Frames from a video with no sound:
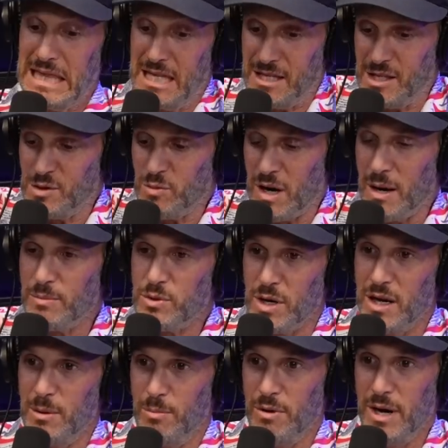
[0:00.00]
This is what I'm
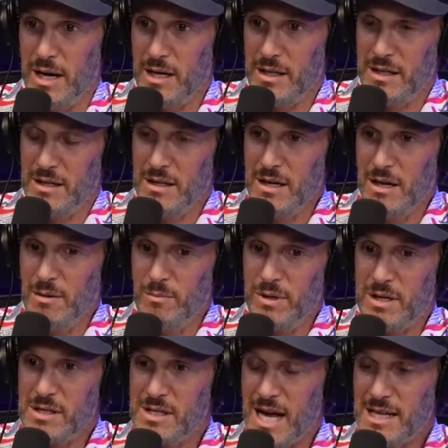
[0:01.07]
trying to break.
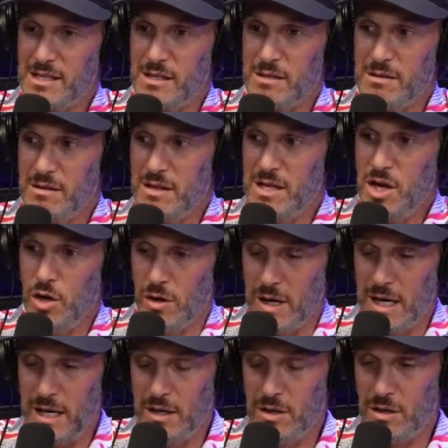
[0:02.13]
Because that's
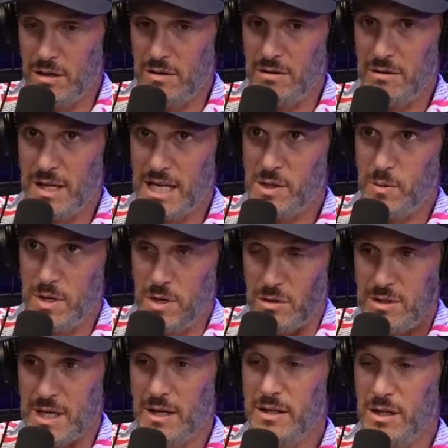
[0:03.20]
your inner that's what
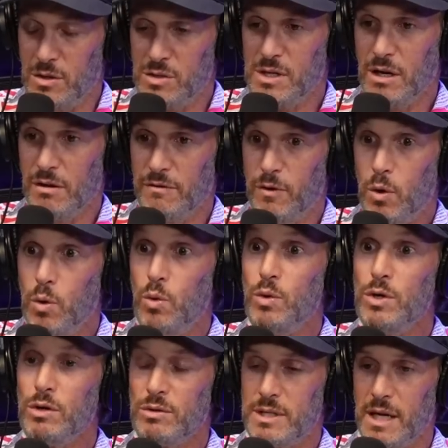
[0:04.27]
you're telling yourself, who
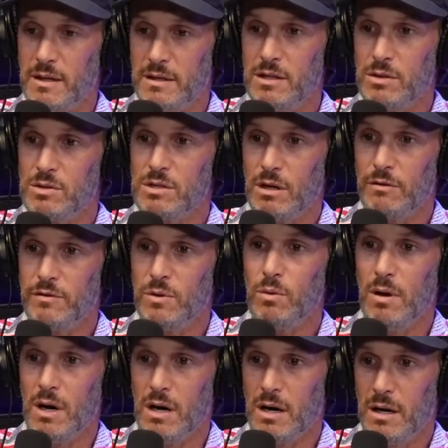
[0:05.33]
you're telling yourself
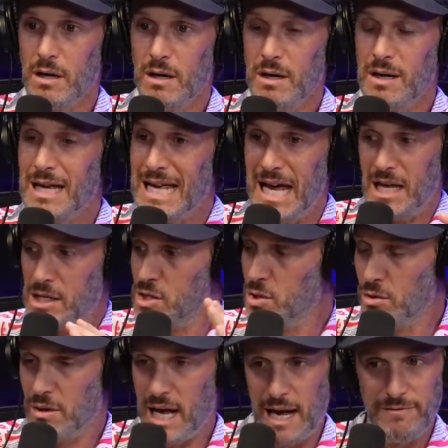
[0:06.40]
you are. And
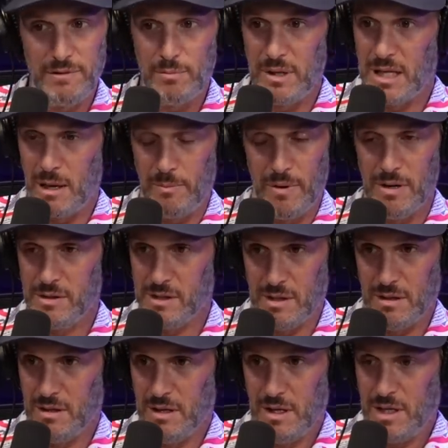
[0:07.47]
you don't have to be that
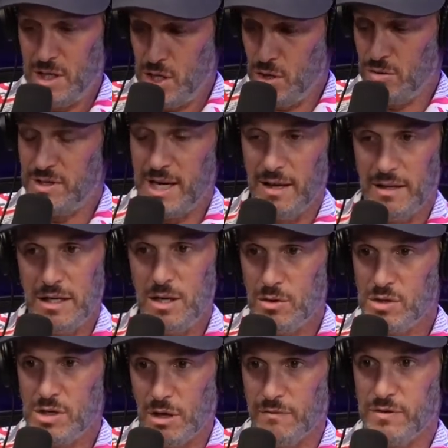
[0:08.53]
person. You're telling
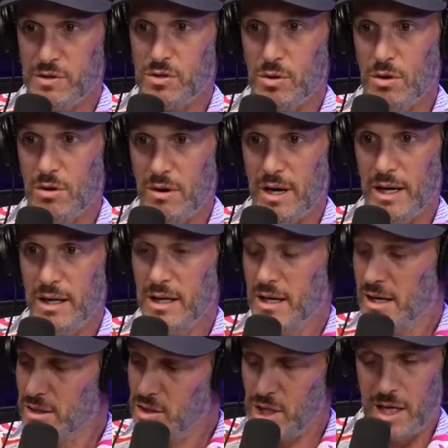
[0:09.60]
yourself a story.
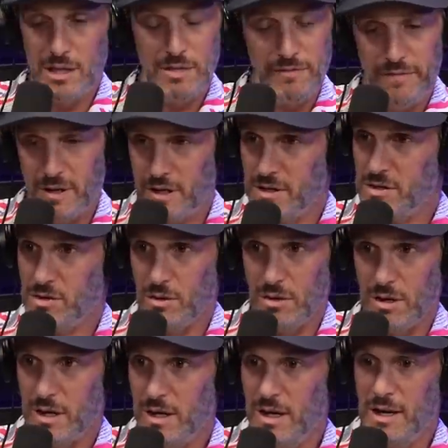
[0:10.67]
Change the fucking
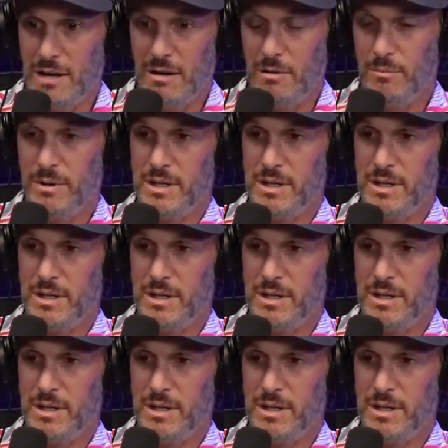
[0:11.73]
story. Hmm.